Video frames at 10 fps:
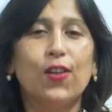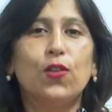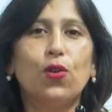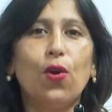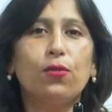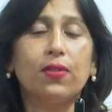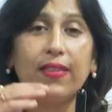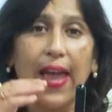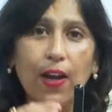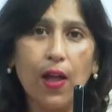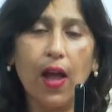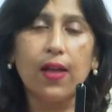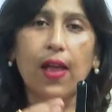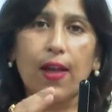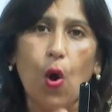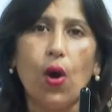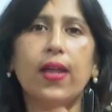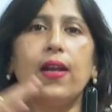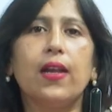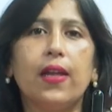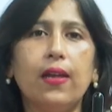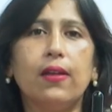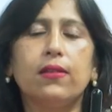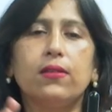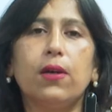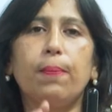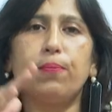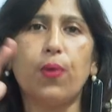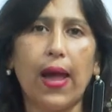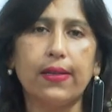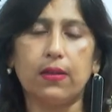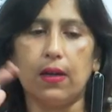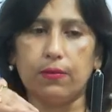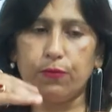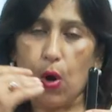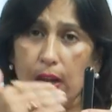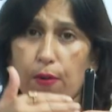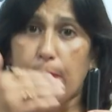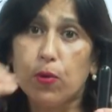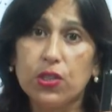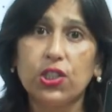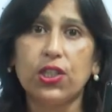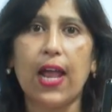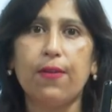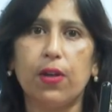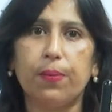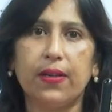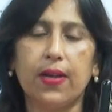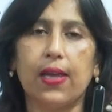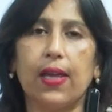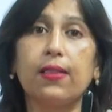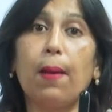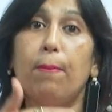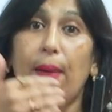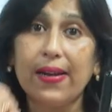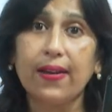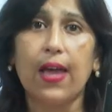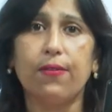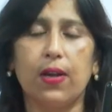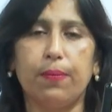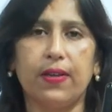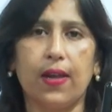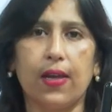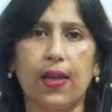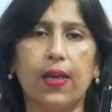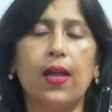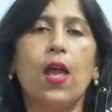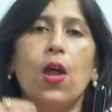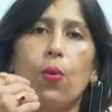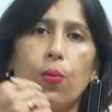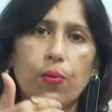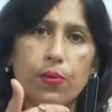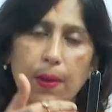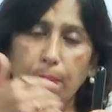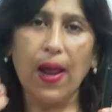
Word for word: So, then I, accordingly the, the whatever position I will be taking, the bet I will be taking the